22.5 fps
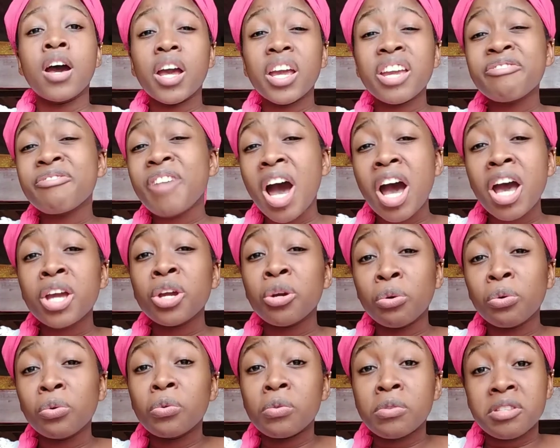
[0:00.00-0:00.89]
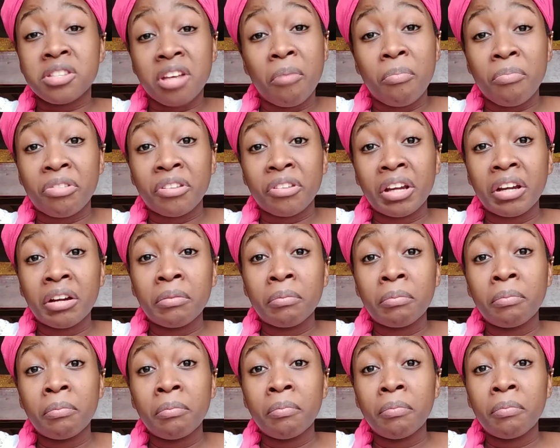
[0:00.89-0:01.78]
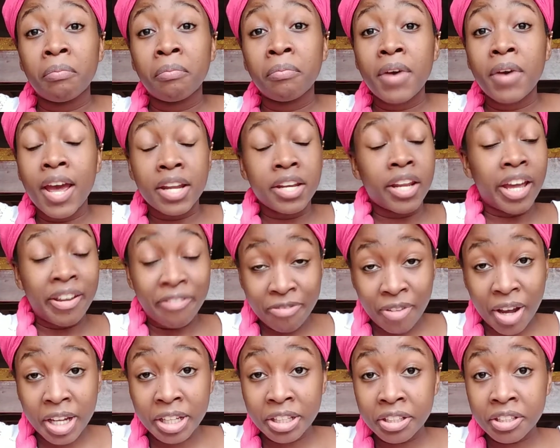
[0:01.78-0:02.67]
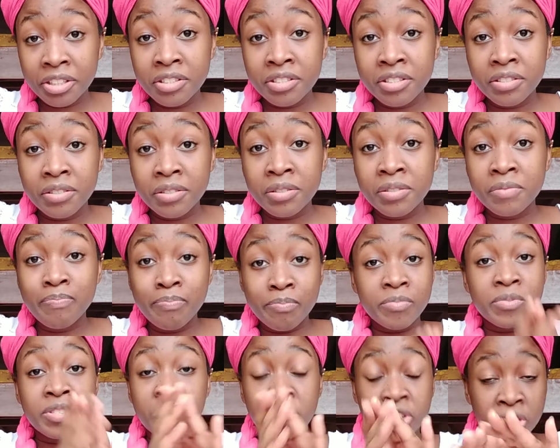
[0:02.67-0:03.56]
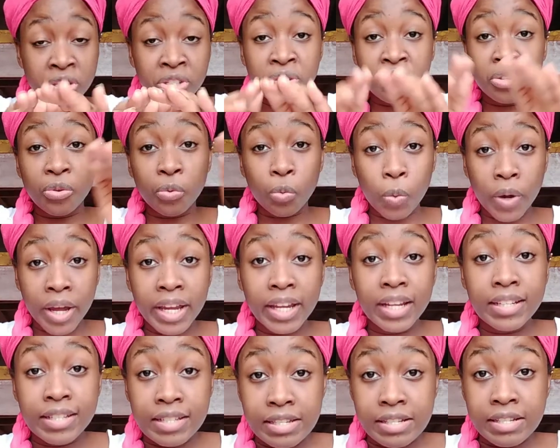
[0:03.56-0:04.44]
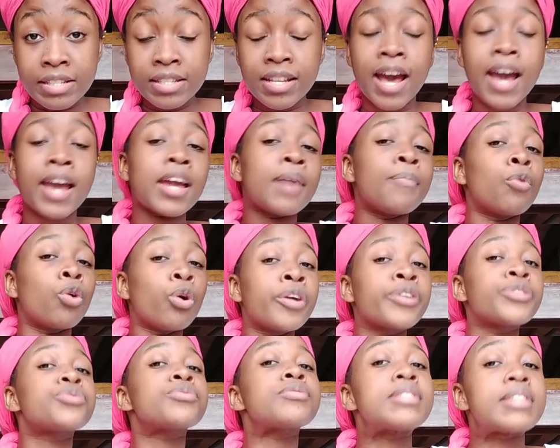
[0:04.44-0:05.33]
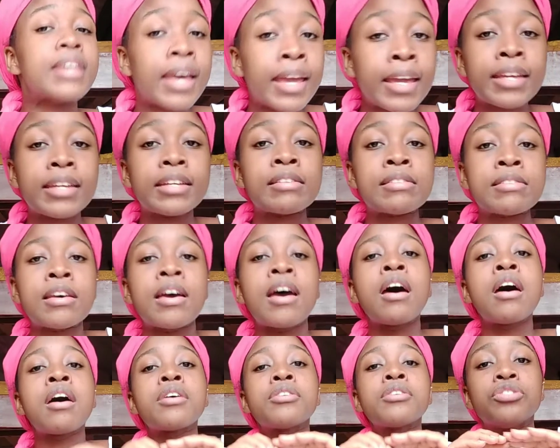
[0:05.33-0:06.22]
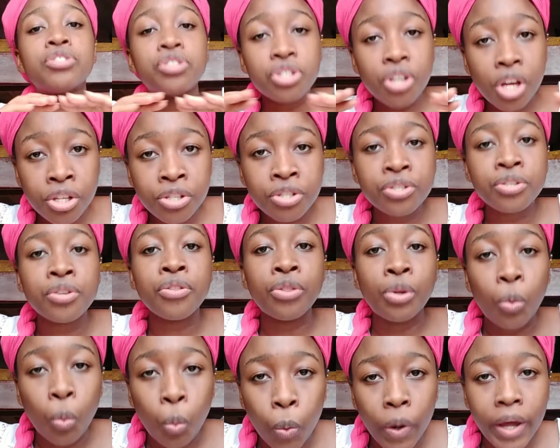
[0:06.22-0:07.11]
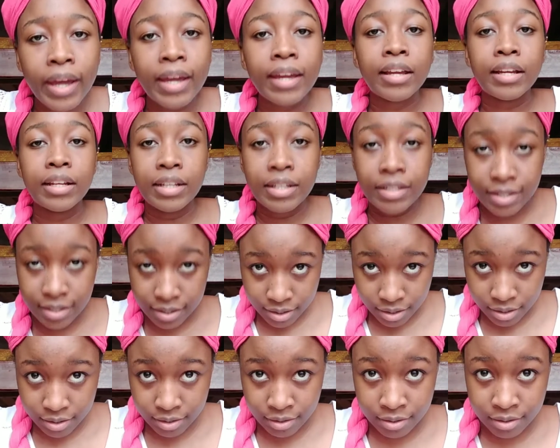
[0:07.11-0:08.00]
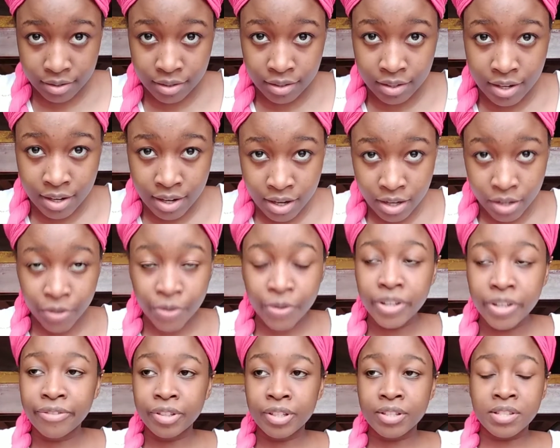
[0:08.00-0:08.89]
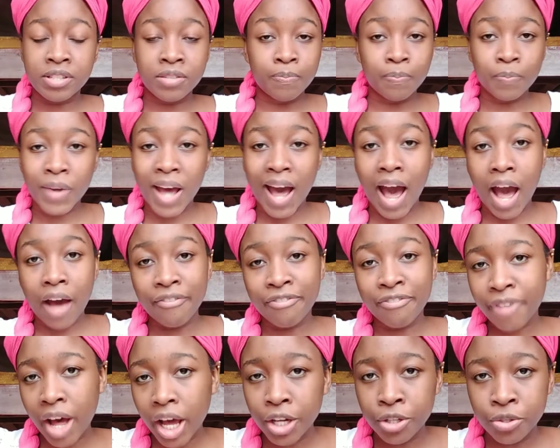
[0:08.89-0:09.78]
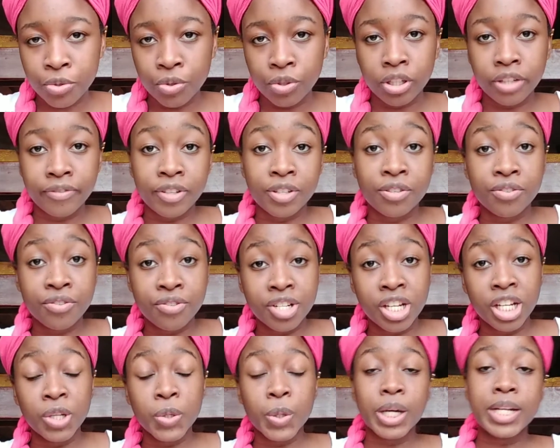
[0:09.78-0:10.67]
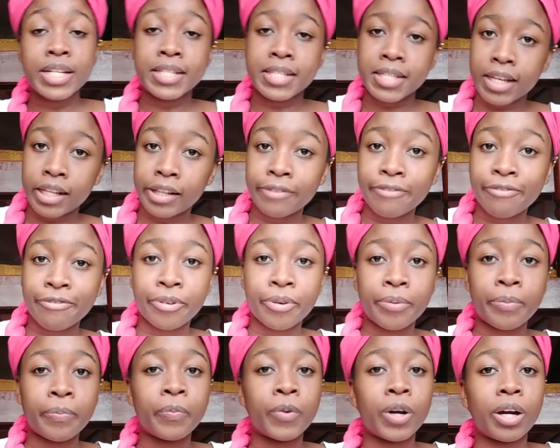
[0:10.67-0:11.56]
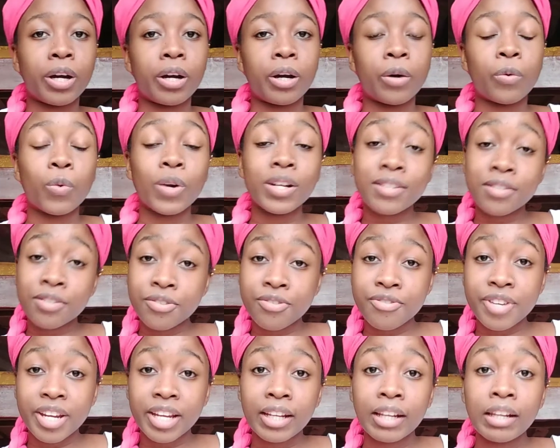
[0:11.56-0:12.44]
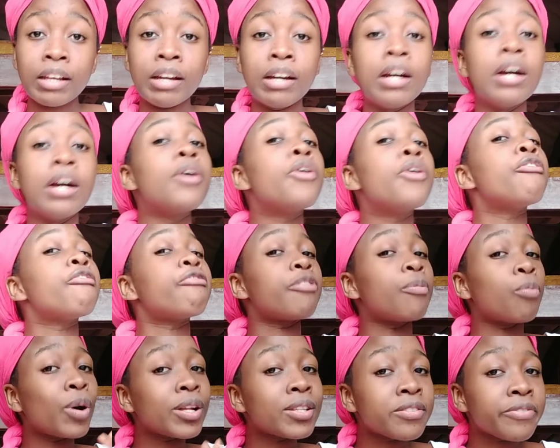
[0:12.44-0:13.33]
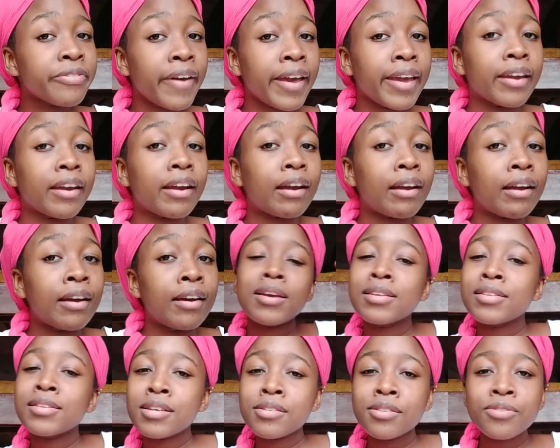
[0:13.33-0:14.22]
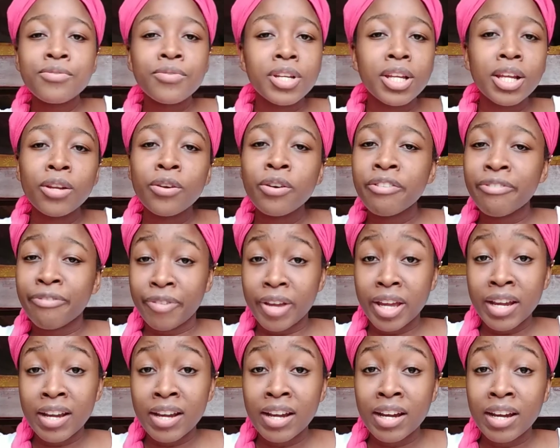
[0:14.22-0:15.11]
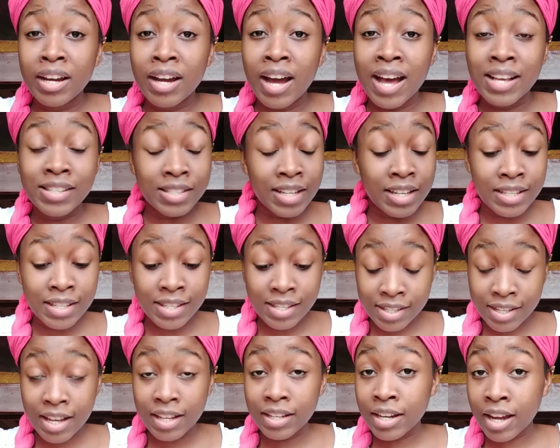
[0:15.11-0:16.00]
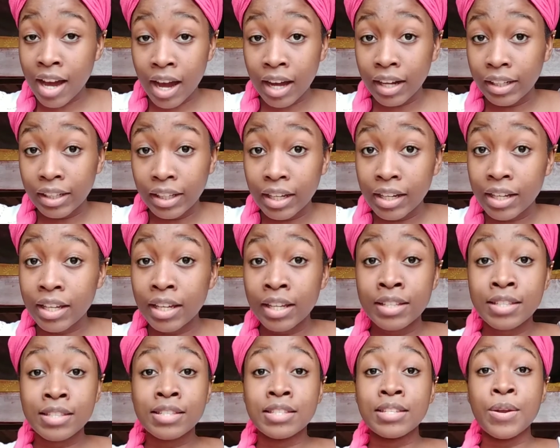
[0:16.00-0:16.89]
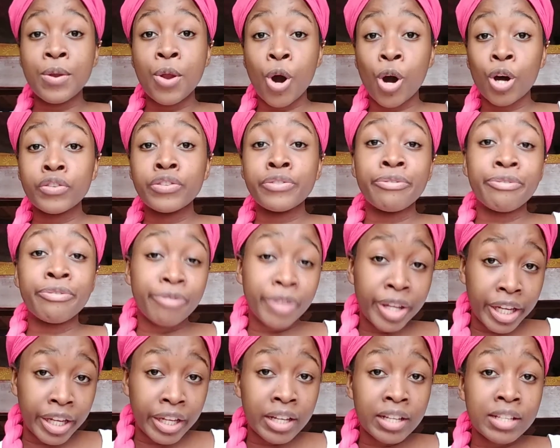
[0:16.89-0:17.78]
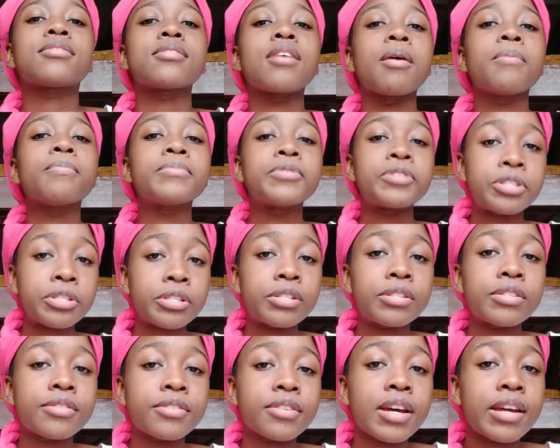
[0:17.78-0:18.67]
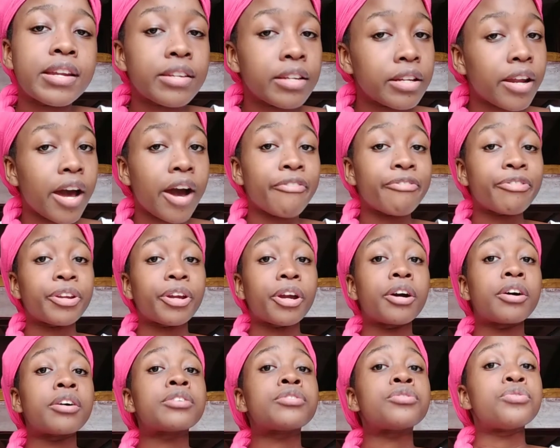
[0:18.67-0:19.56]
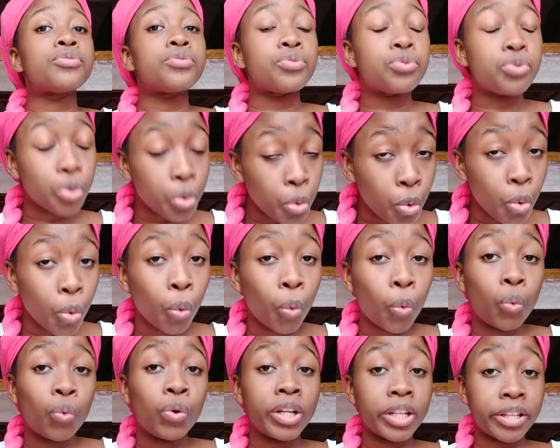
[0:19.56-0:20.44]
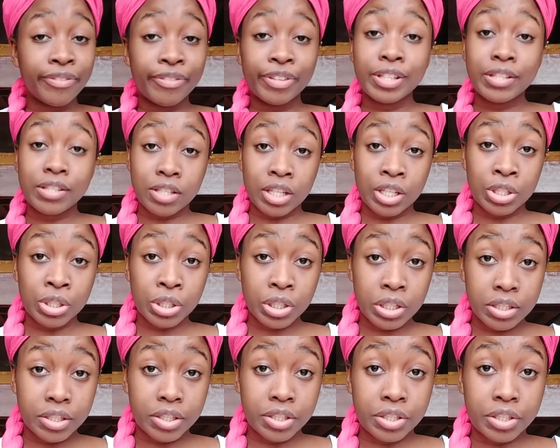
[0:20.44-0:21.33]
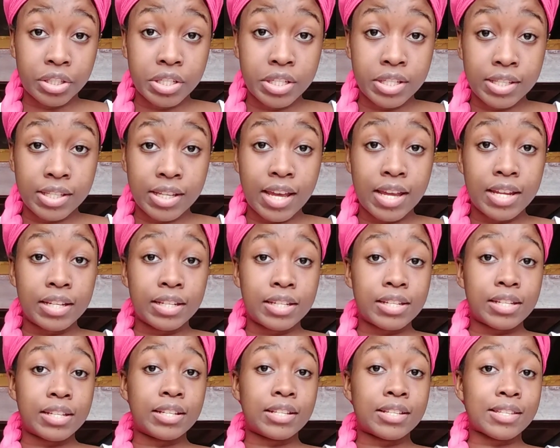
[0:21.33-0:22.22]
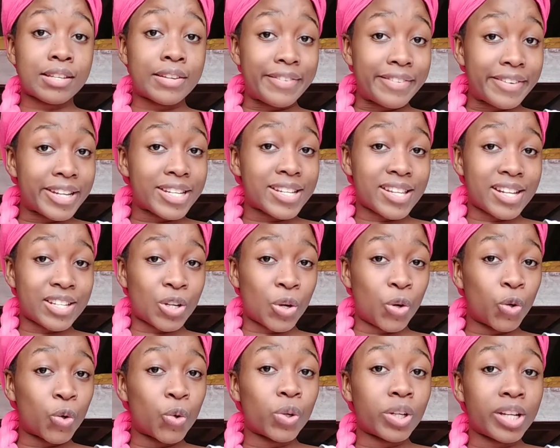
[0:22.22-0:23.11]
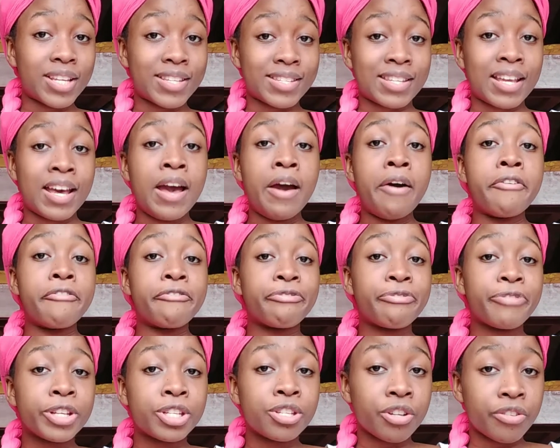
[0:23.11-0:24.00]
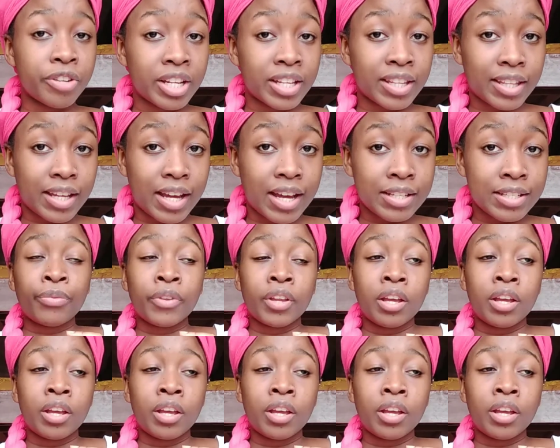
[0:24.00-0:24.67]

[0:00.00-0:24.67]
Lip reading: If I Google something and I find it just the way it is, I am going to take it just the way it is. If it's factual, if it's real, you can tell from what's real from what's fake. It doesn't really look fake. As I said earlier, it's not fake. Some children in Africa do live in such conditions, and it's great that Google is featuring that,